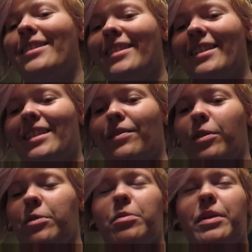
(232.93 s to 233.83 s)
Except for
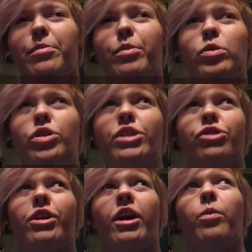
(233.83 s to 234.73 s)
when we're being bougie and
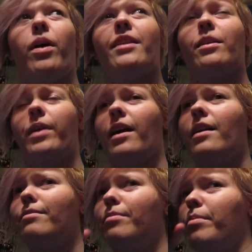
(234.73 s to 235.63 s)
drinking wine that we
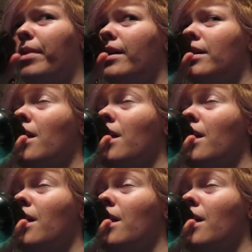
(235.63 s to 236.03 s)
hate, but